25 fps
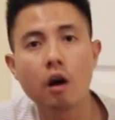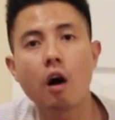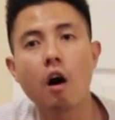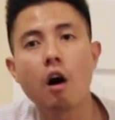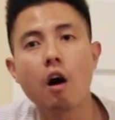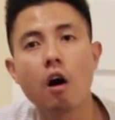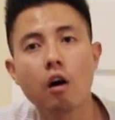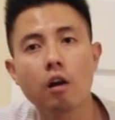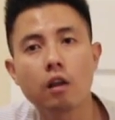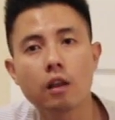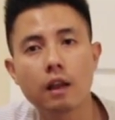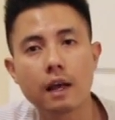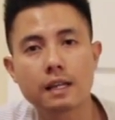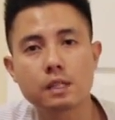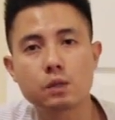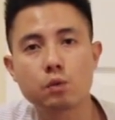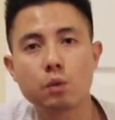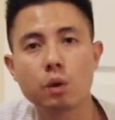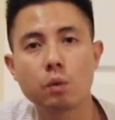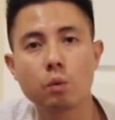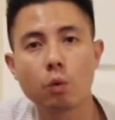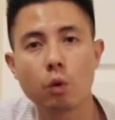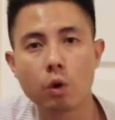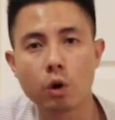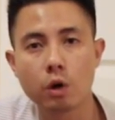all as
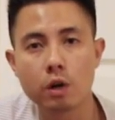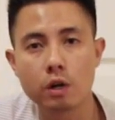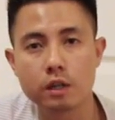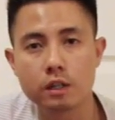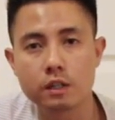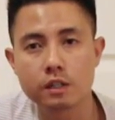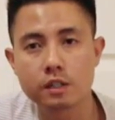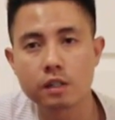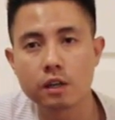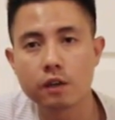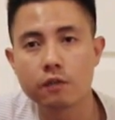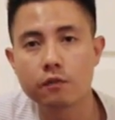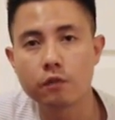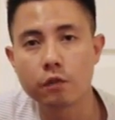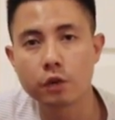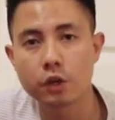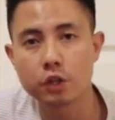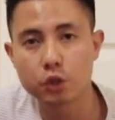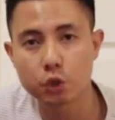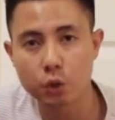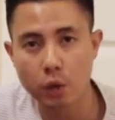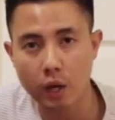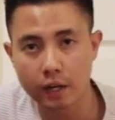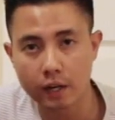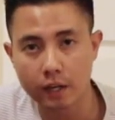rewards for
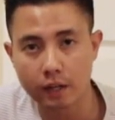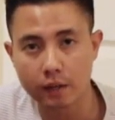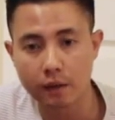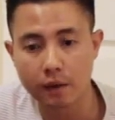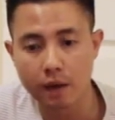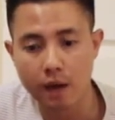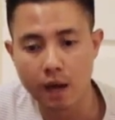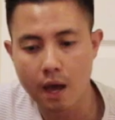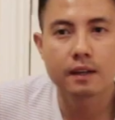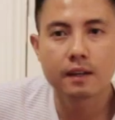training.